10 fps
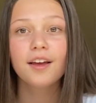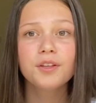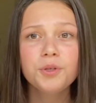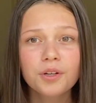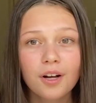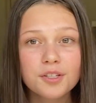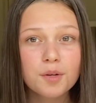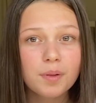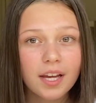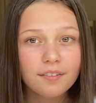You can also
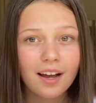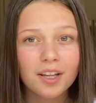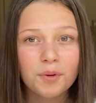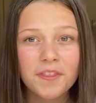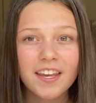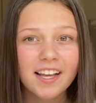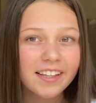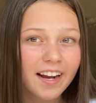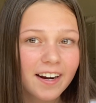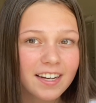play around with the
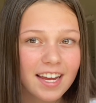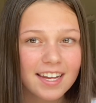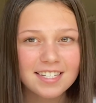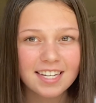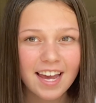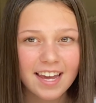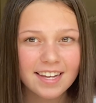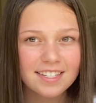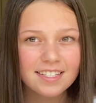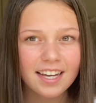clarity and
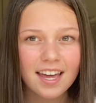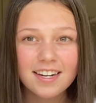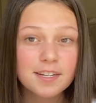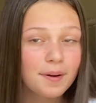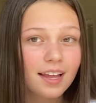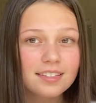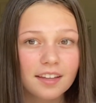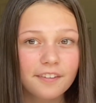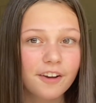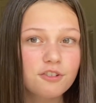dehaze. It kind of depends on
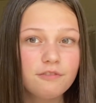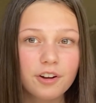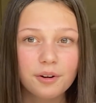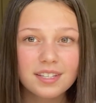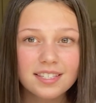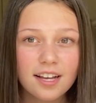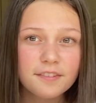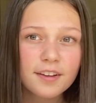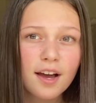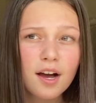the actual photo
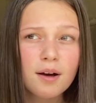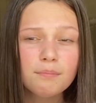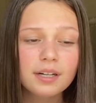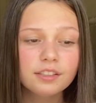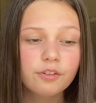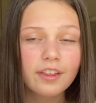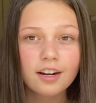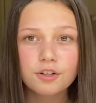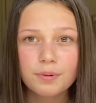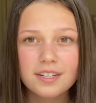itself, but for the
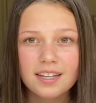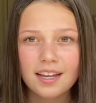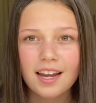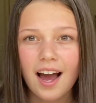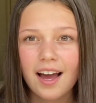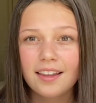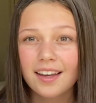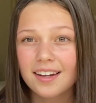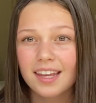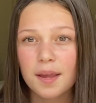actual preset, I
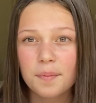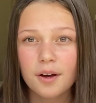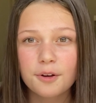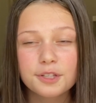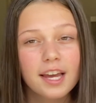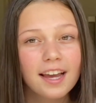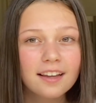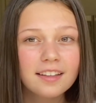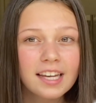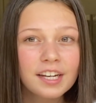like to keep those
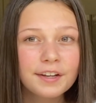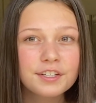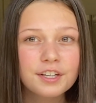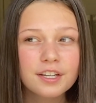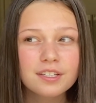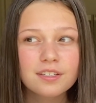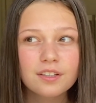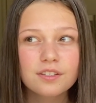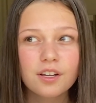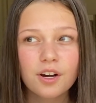clean just
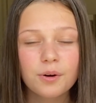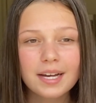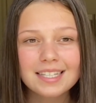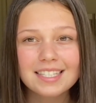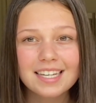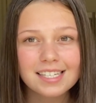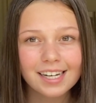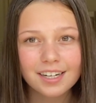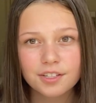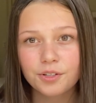so it's
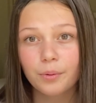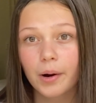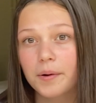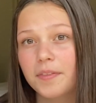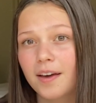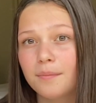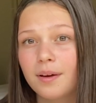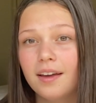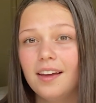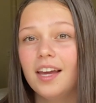easier to work with them
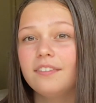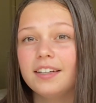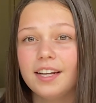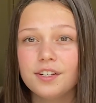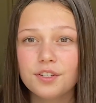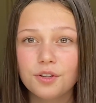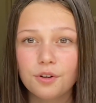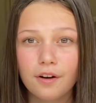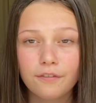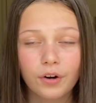if I need
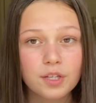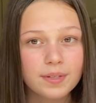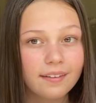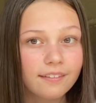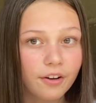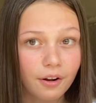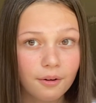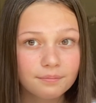to for a specific photo.